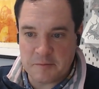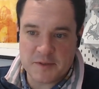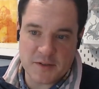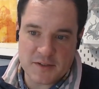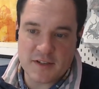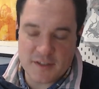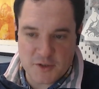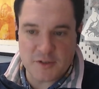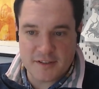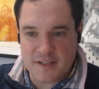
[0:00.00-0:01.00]
So it's
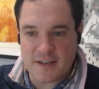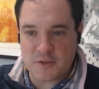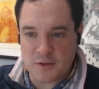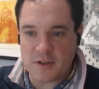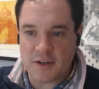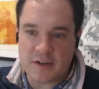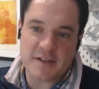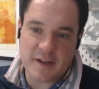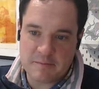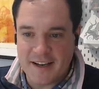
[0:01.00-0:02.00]
good. It saves you a lot of
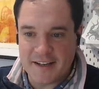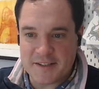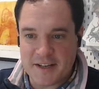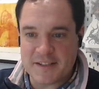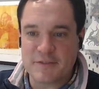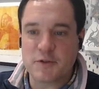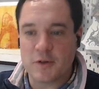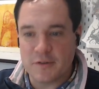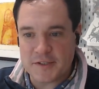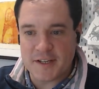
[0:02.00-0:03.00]
time and
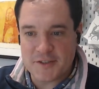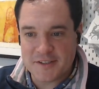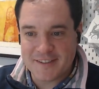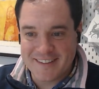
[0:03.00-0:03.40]
difficult conversations.